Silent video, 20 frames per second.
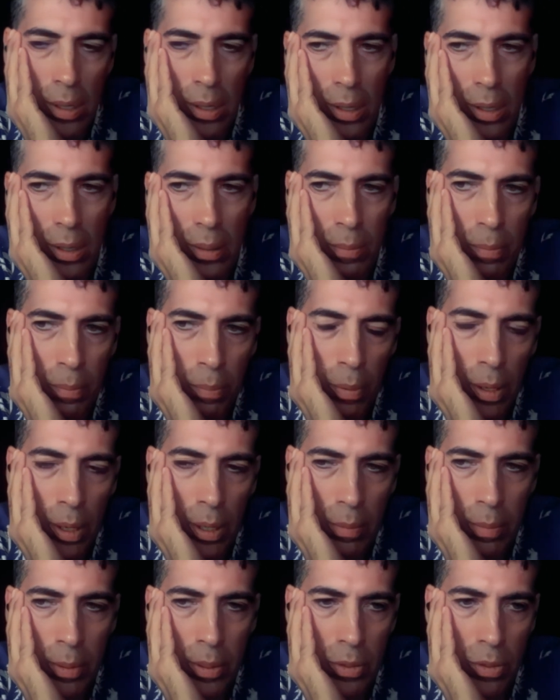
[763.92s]
uh,
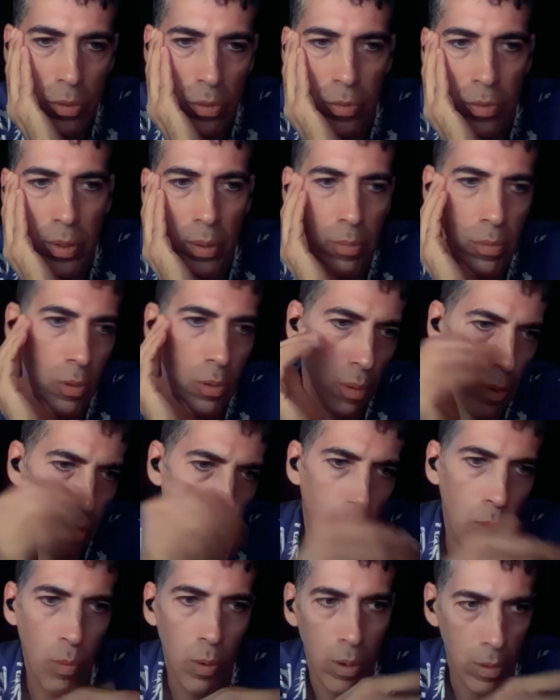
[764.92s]
blockbuster films or
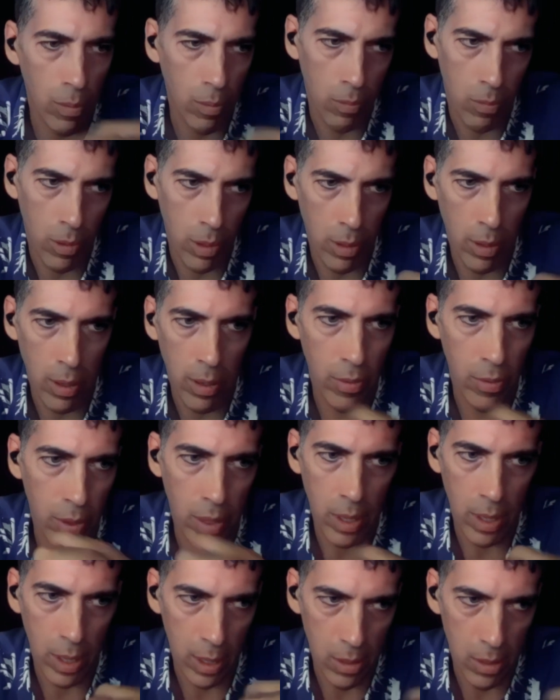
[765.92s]
whatever where where
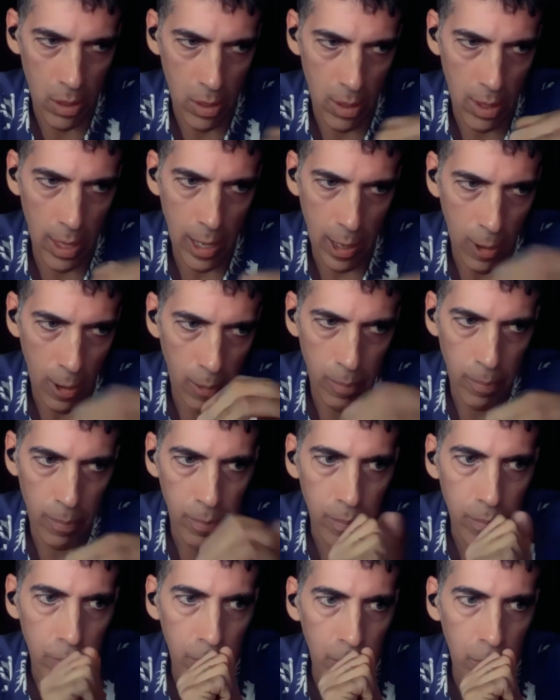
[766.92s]
everything is you know
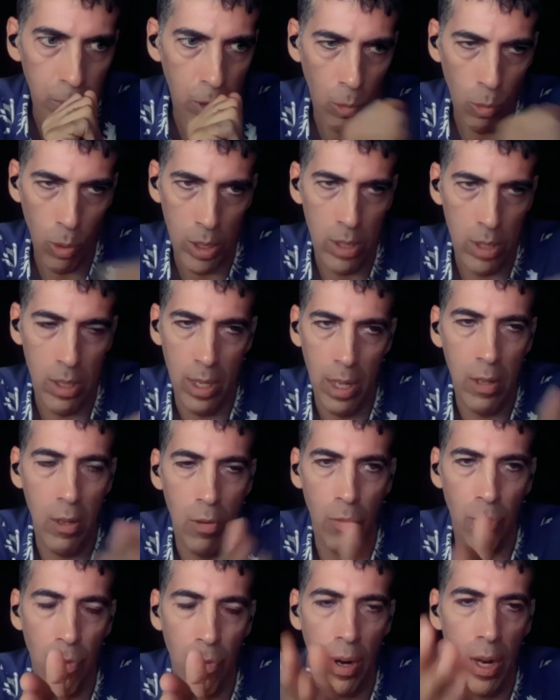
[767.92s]
what
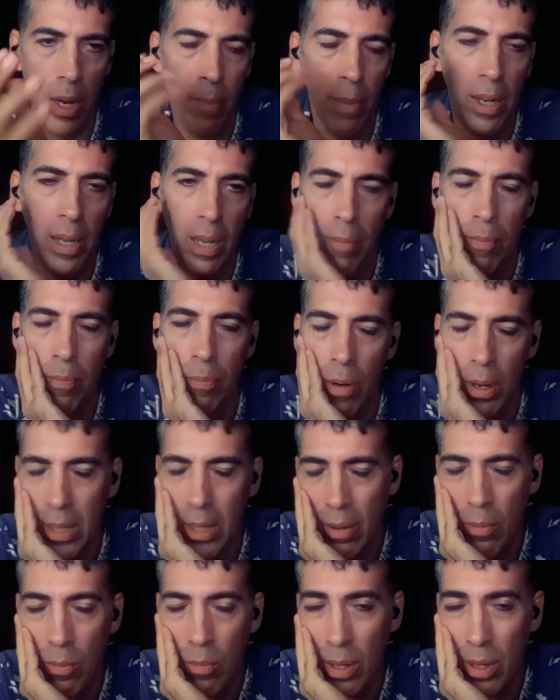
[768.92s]
center frame. I get
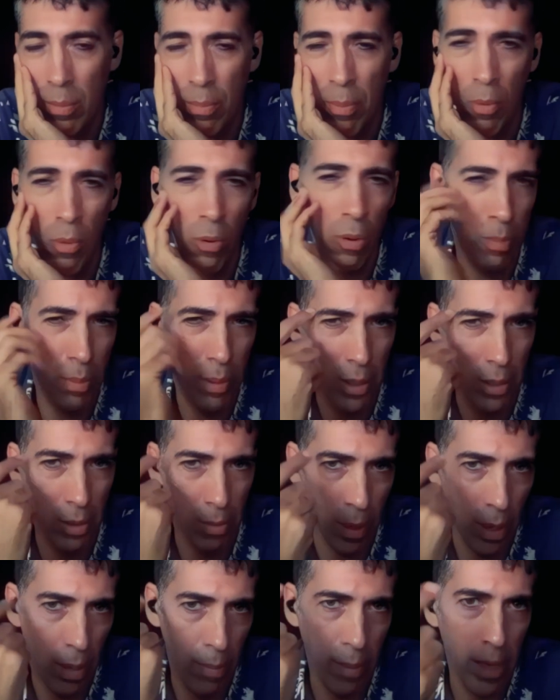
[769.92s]
I get really bored
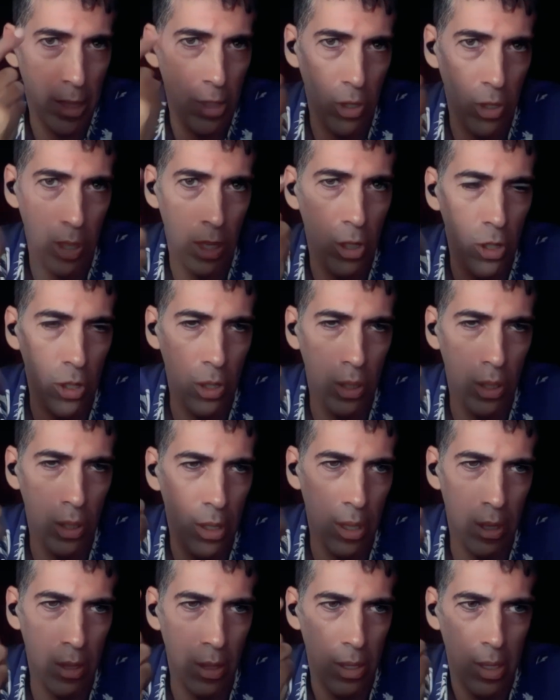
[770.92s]
because my
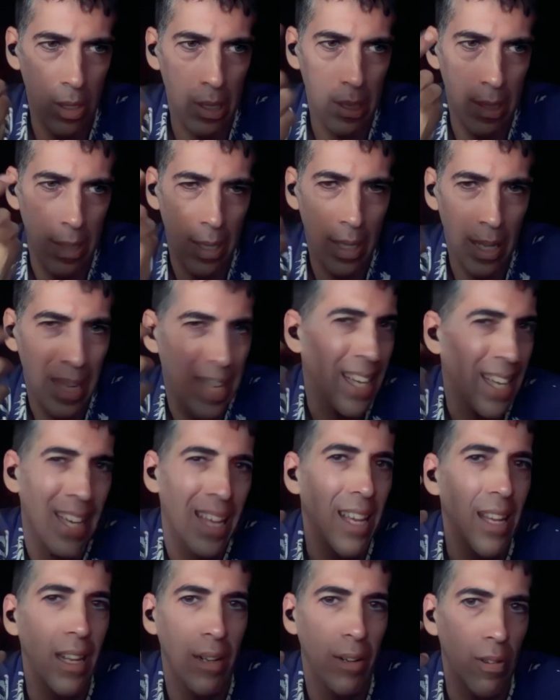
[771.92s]
imagination doesn't
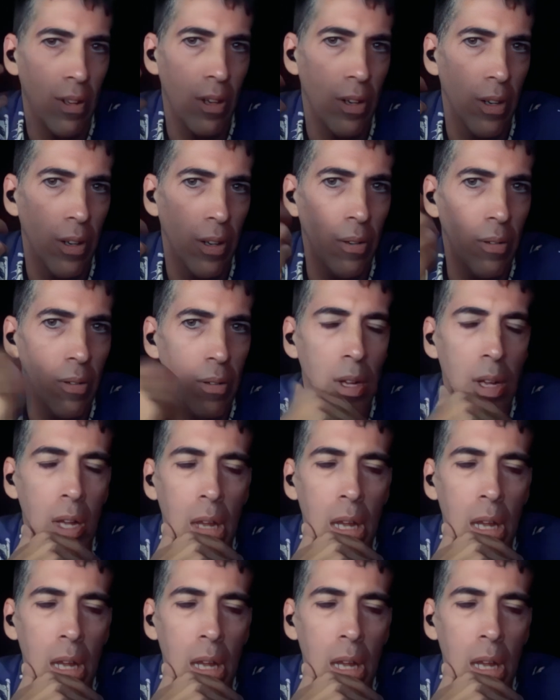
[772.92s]
kick in, you know.